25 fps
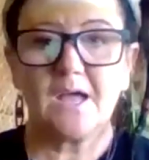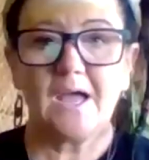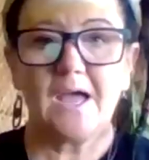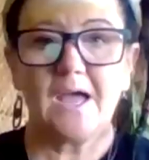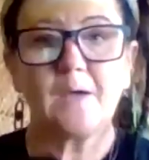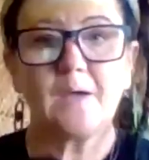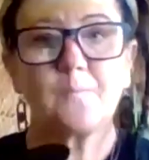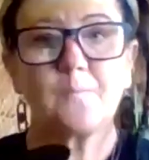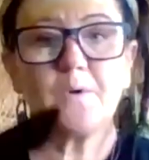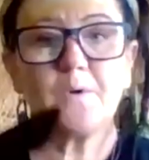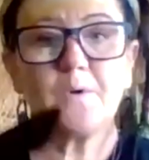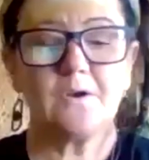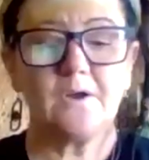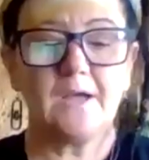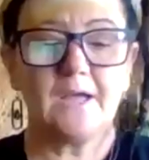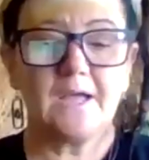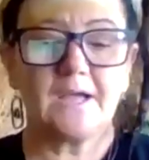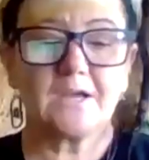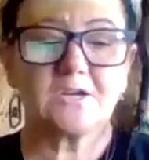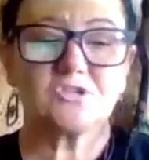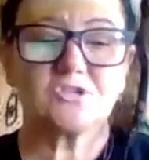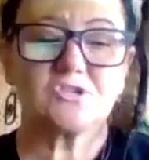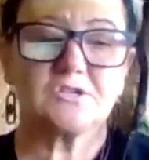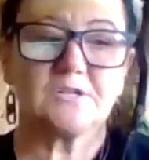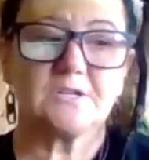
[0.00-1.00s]
And when I
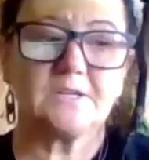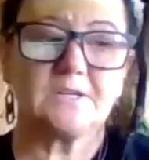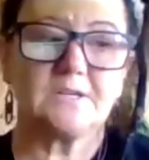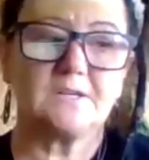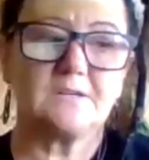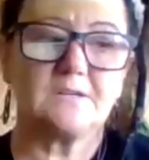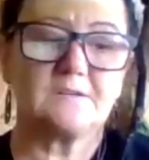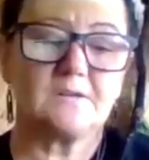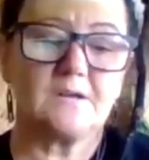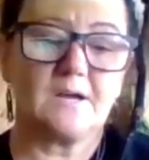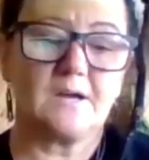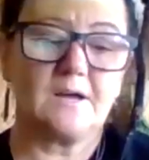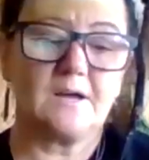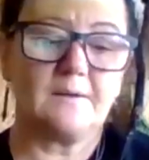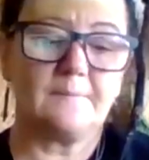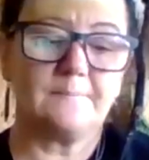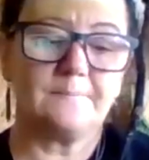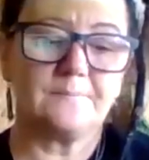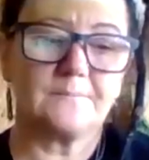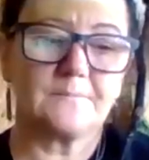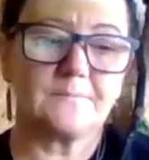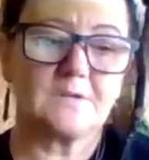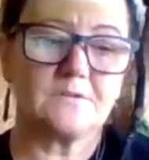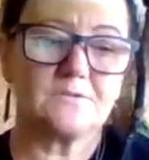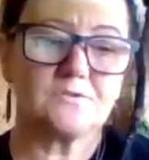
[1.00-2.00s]
actually
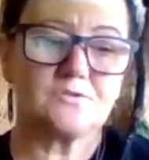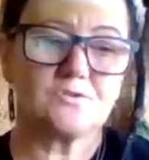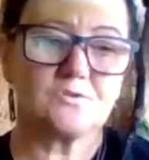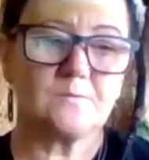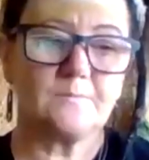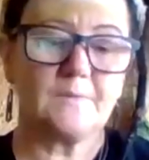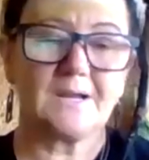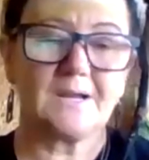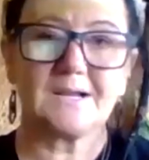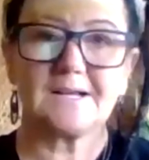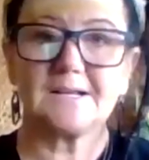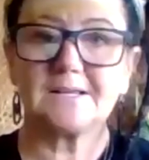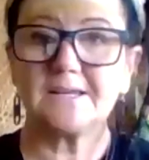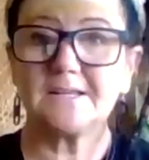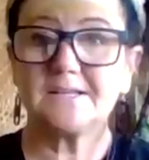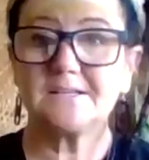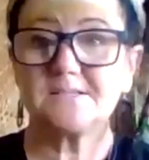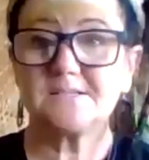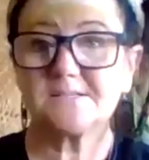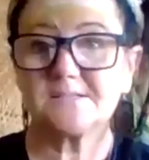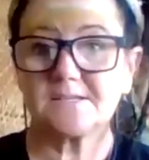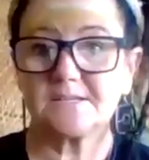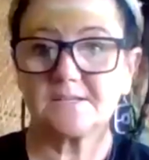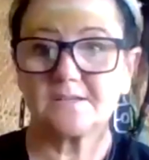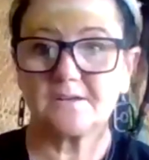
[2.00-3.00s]
um, do my
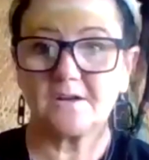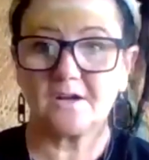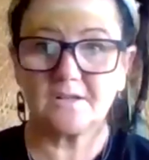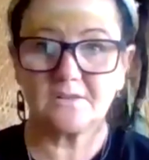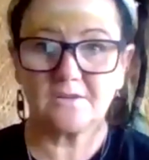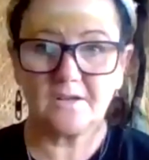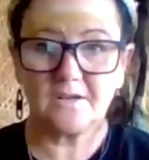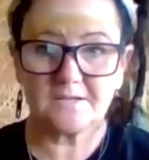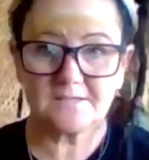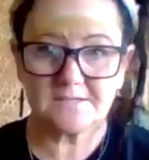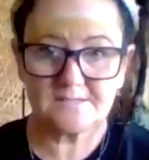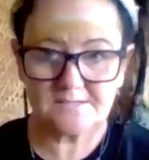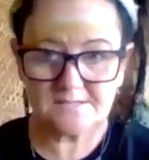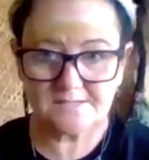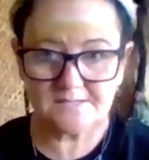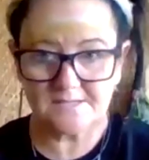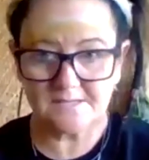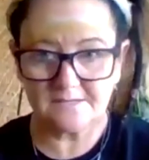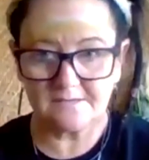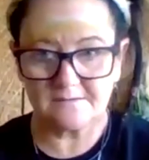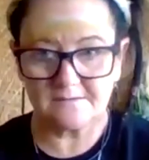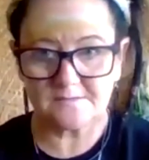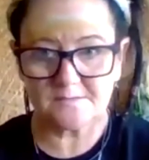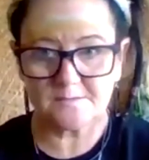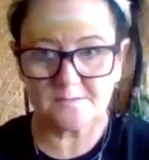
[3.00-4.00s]
cleansing, I like to
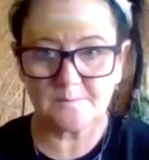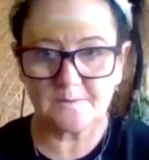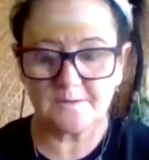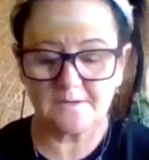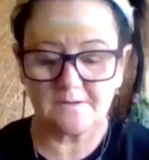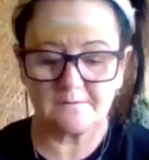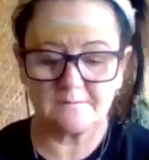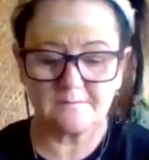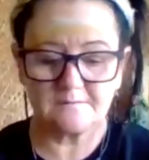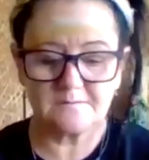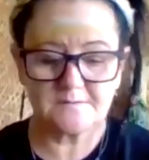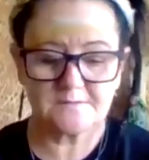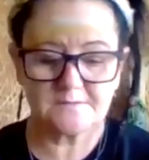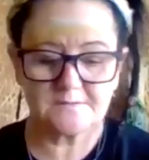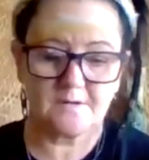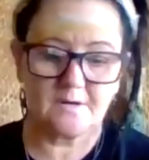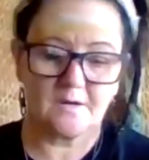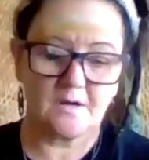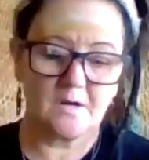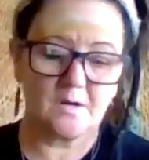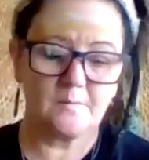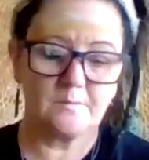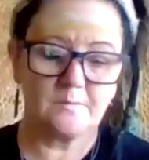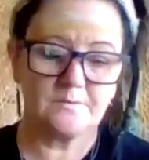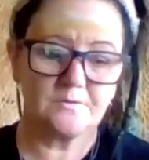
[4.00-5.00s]
sing as well. So
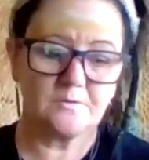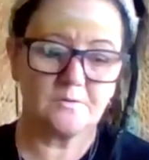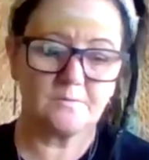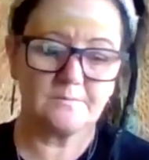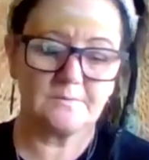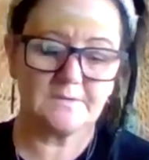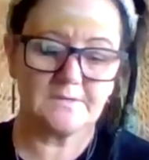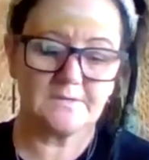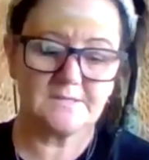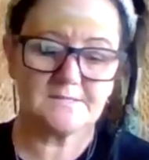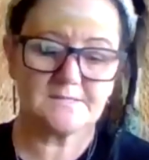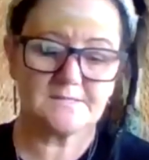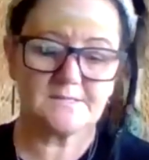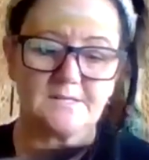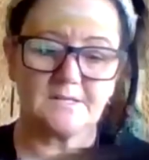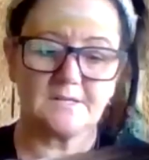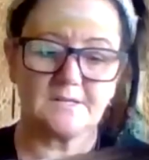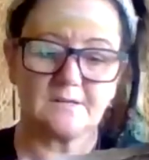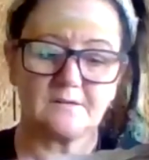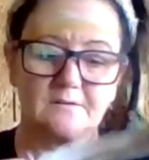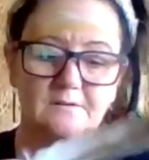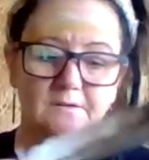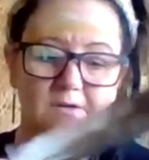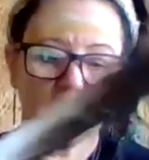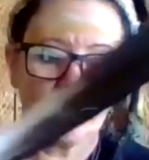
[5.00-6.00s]
I will normally
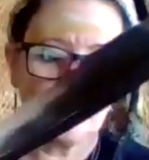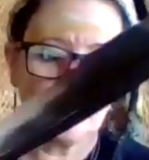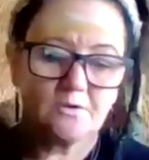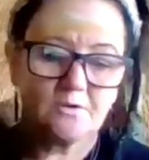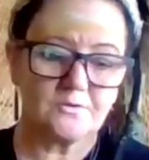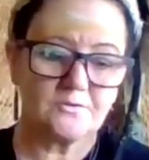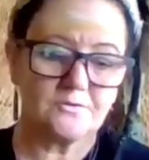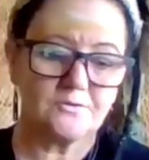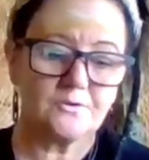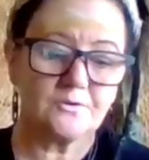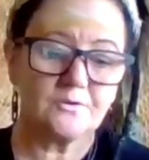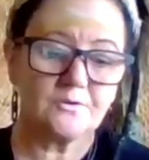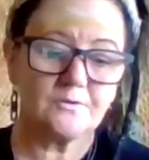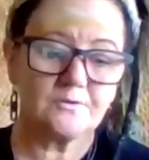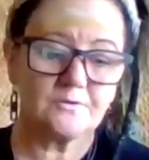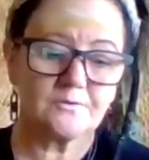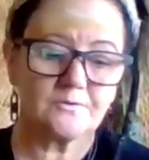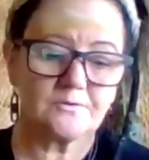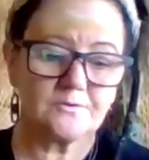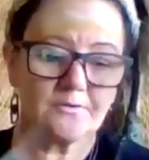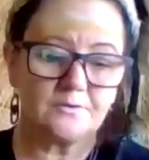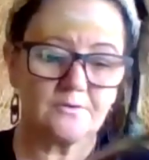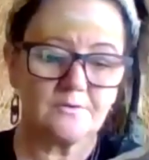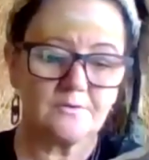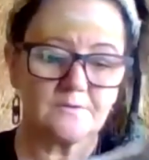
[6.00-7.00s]
sing dirt,
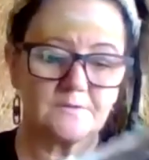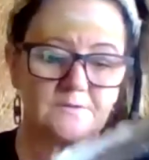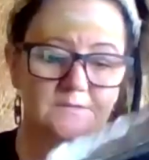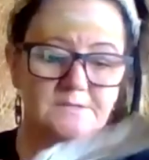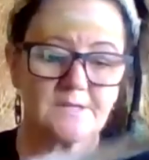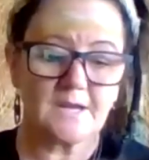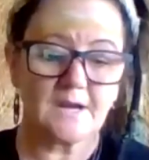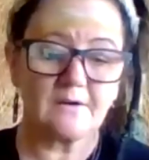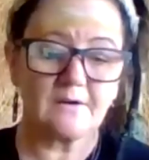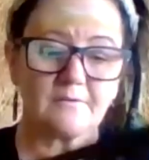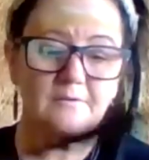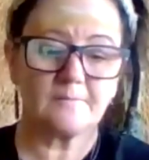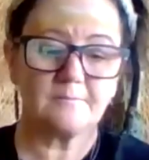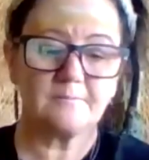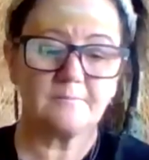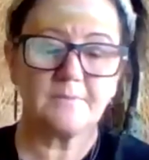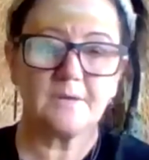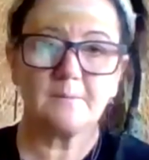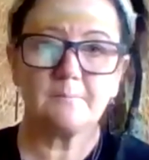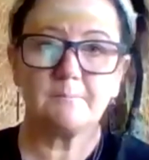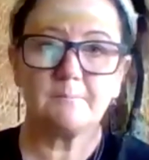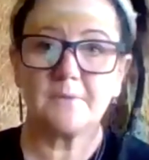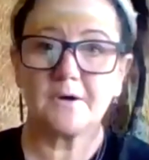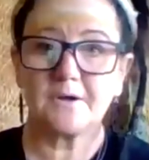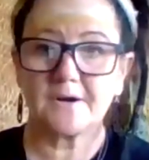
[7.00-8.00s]
dirt, darum,
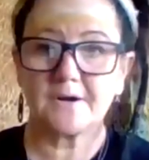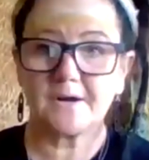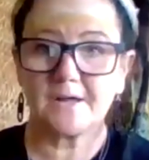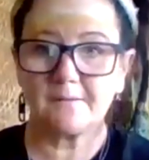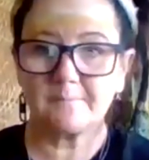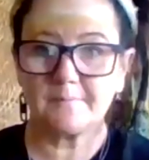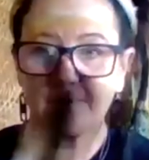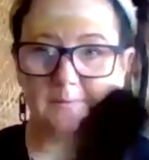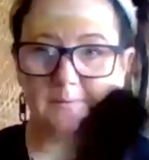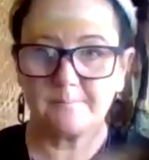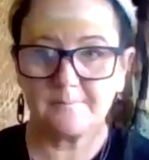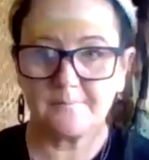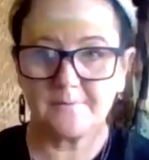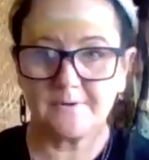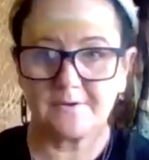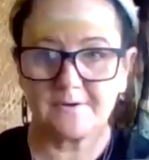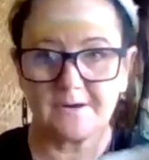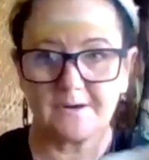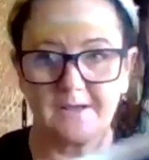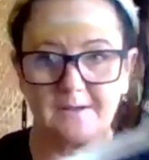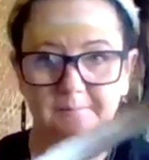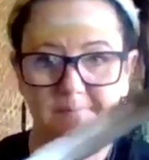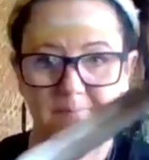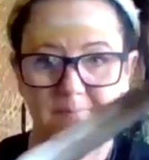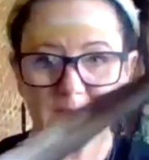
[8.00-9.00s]
marap,
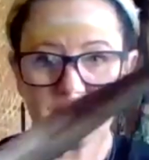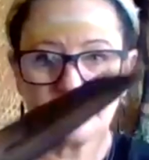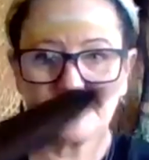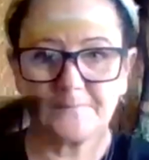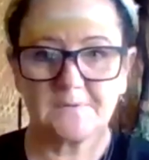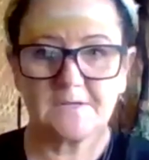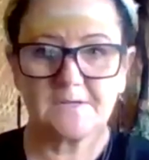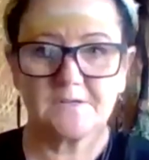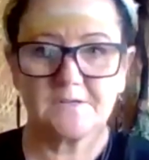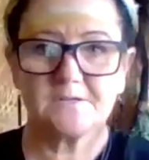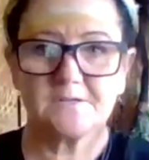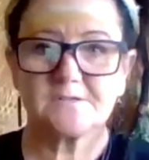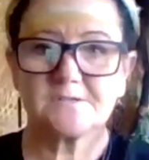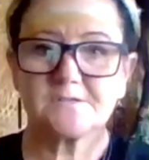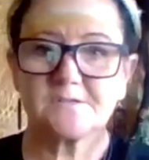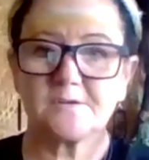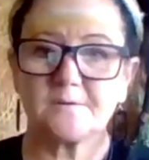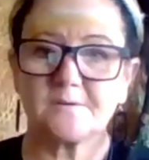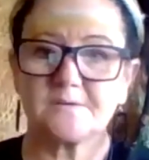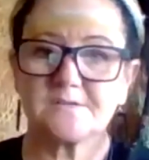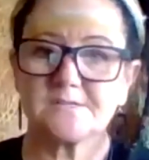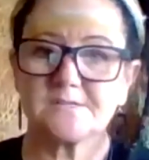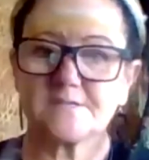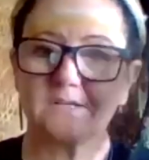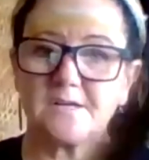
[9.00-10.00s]
marap. So
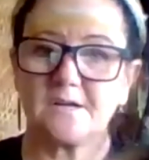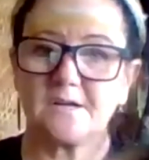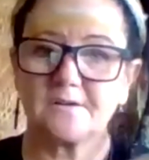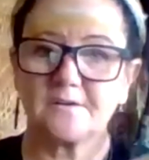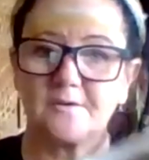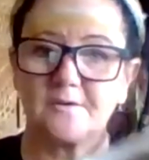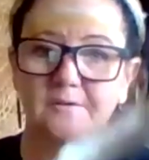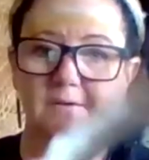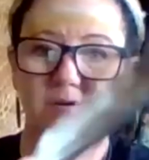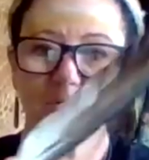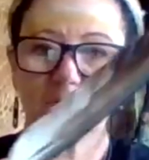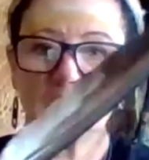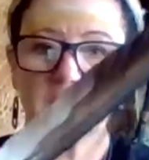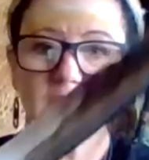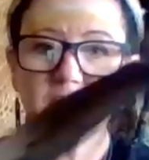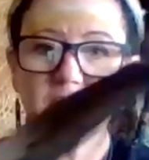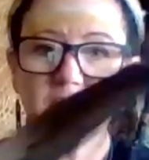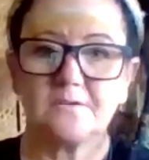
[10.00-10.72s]
I'll start going